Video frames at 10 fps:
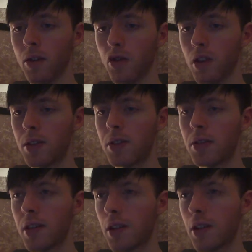
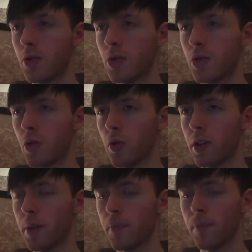Justice Tarot
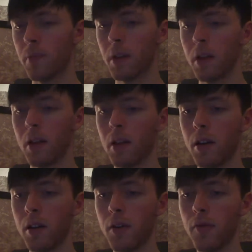story.
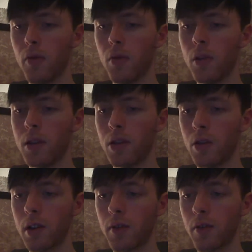The Fool is
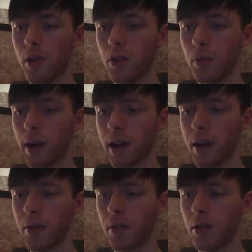looking for a new
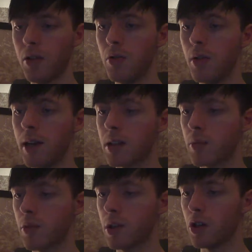path, a new
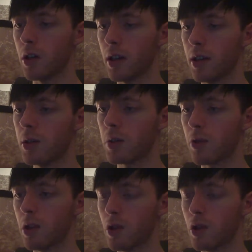aspiration and
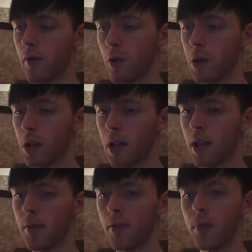inspiration for his
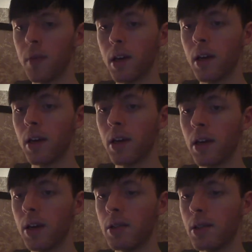life.
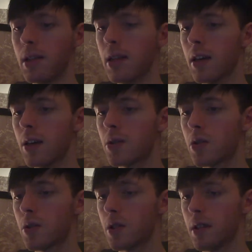Sitting
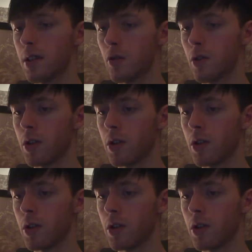uncertain at a